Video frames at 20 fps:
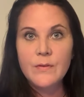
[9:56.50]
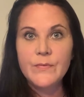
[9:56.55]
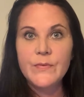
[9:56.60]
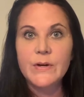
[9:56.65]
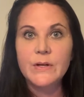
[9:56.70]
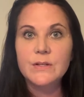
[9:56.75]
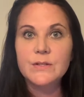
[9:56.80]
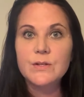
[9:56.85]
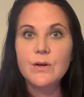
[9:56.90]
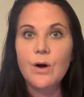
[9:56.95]

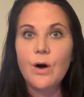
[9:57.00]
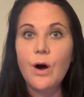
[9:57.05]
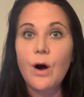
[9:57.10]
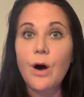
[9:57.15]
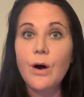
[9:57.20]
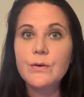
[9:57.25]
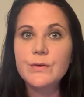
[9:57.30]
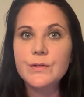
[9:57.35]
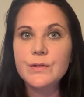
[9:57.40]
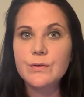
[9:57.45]
There's
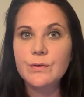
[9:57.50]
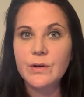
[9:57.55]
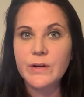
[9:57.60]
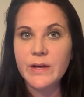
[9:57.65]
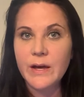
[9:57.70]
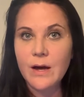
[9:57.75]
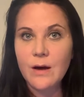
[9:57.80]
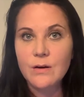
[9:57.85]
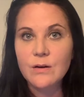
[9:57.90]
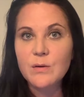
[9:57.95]
also a
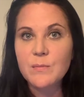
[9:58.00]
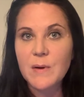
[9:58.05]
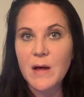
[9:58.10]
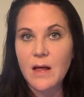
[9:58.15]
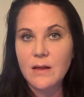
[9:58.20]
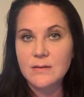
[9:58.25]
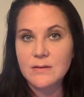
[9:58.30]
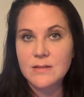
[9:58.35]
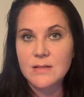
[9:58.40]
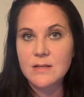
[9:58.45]

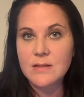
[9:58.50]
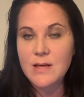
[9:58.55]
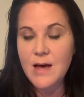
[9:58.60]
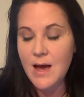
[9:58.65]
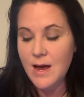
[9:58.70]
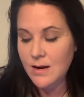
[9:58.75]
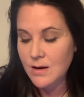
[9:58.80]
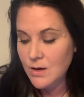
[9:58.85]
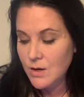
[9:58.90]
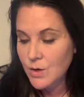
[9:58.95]
counterbalance in
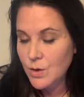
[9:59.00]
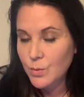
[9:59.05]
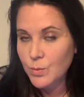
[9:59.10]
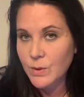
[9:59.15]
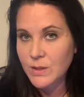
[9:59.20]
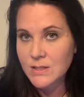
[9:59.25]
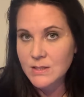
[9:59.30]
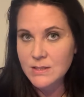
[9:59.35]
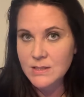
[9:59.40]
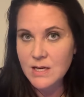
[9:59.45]
that
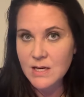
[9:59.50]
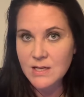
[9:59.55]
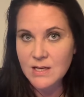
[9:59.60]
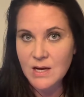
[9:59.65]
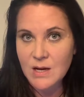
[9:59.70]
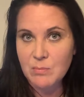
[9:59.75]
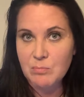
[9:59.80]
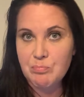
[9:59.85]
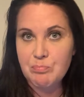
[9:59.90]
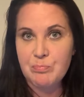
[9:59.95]
when
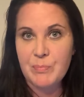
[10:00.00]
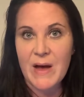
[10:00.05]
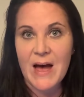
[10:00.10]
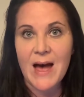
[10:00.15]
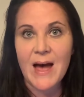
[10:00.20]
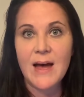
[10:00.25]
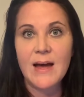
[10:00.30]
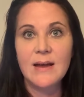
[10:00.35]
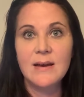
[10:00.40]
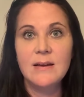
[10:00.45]
studying
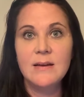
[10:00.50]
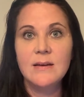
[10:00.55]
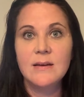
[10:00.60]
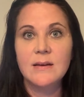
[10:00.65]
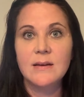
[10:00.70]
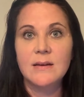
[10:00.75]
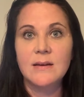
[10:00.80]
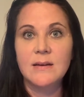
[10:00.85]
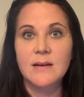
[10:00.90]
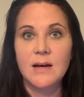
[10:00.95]
bad
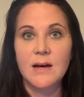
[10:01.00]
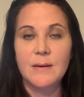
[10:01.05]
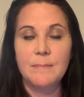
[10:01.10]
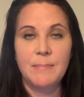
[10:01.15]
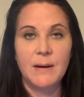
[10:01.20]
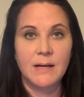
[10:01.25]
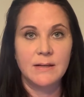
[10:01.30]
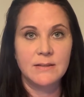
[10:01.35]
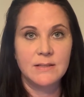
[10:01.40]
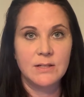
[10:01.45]
gut
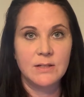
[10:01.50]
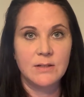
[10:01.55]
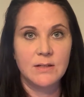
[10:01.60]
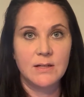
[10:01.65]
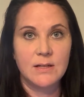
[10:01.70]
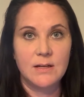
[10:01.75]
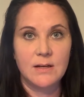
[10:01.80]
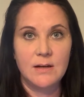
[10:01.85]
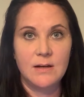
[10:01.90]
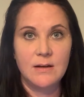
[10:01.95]

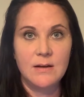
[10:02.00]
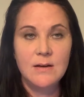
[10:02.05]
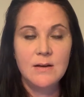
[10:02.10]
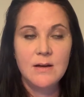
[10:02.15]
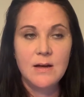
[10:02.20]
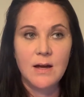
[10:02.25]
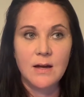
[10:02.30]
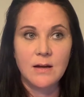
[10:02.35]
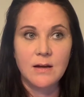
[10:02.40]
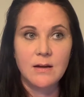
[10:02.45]
bacteria
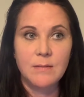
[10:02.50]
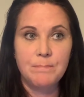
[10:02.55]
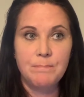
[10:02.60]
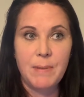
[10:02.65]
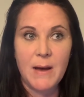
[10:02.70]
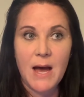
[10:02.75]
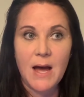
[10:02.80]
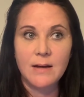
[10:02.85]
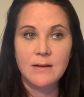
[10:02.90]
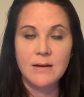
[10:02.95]
and
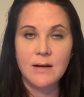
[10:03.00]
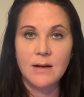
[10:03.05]
bad